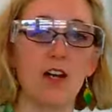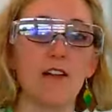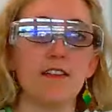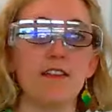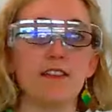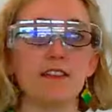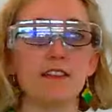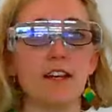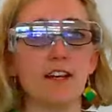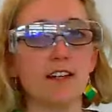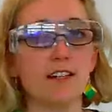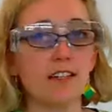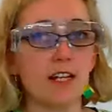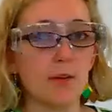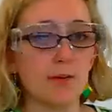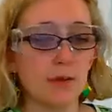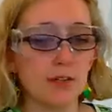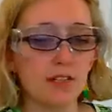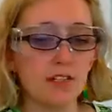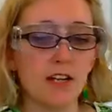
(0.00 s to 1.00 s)
This next step
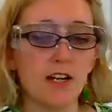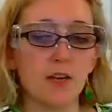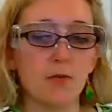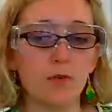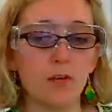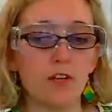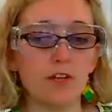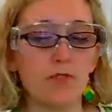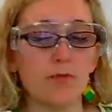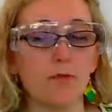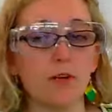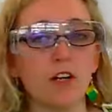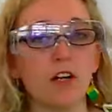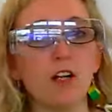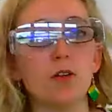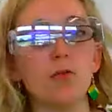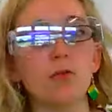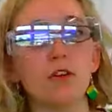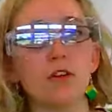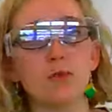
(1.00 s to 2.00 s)
can take quite a
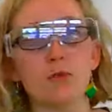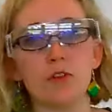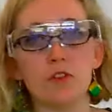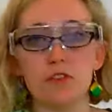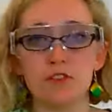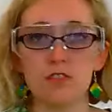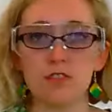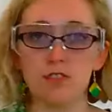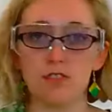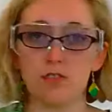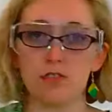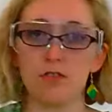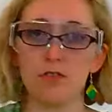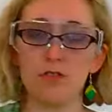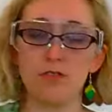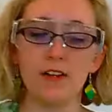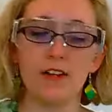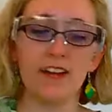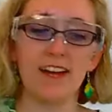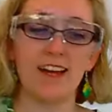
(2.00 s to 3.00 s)
while. What you want to do
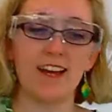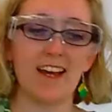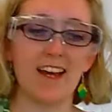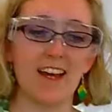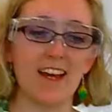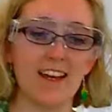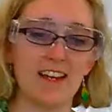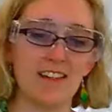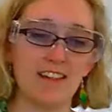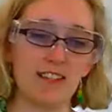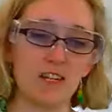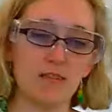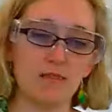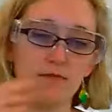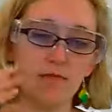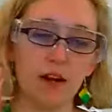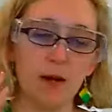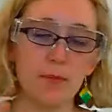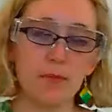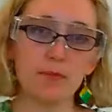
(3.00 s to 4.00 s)
is
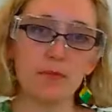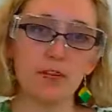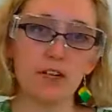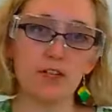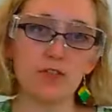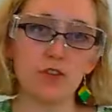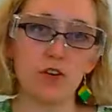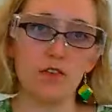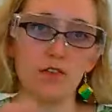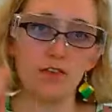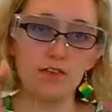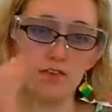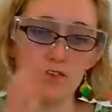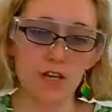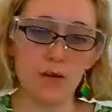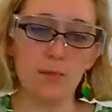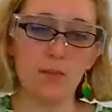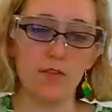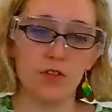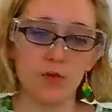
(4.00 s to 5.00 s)
evaporate off
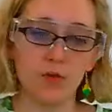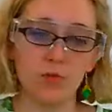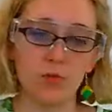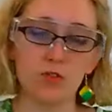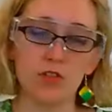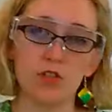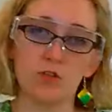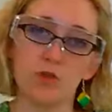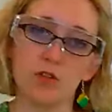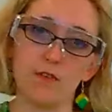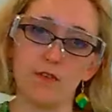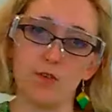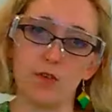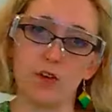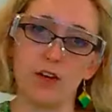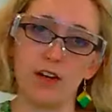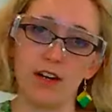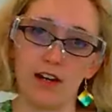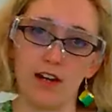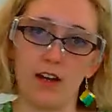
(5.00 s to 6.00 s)
some of the water that we've
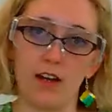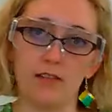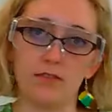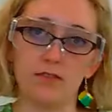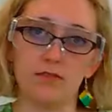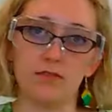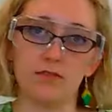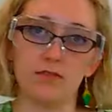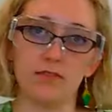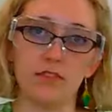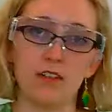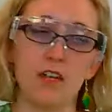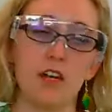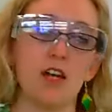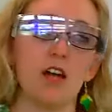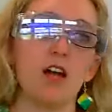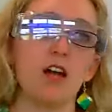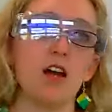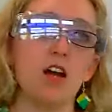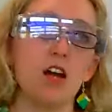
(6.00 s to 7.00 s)
got in here.
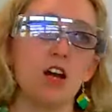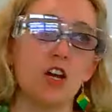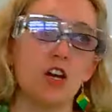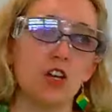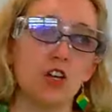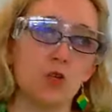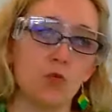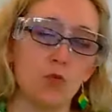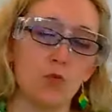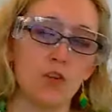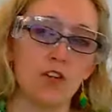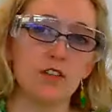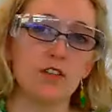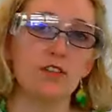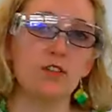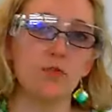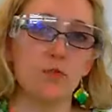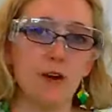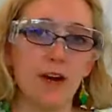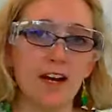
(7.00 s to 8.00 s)
You want
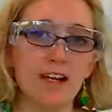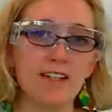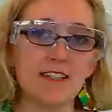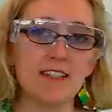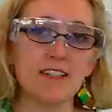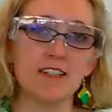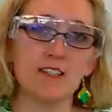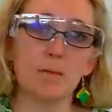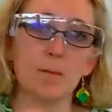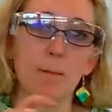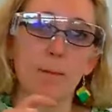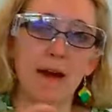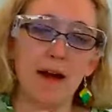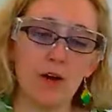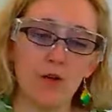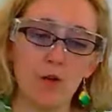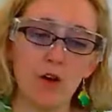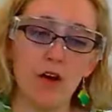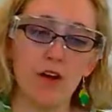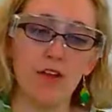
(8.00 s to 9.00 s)
to wait till it's
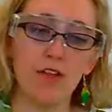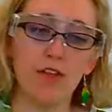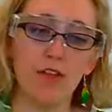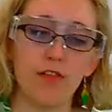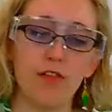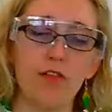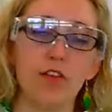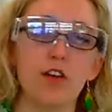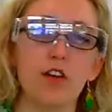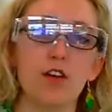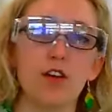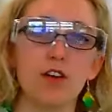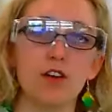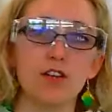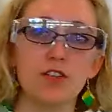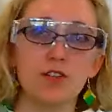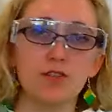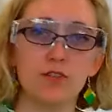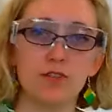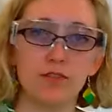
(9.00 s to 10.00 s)
about a third
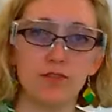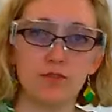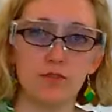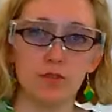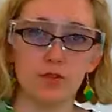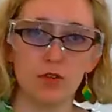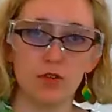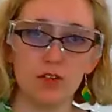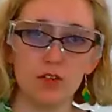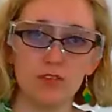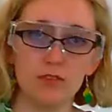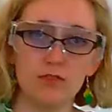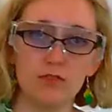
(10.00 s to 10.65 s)
full,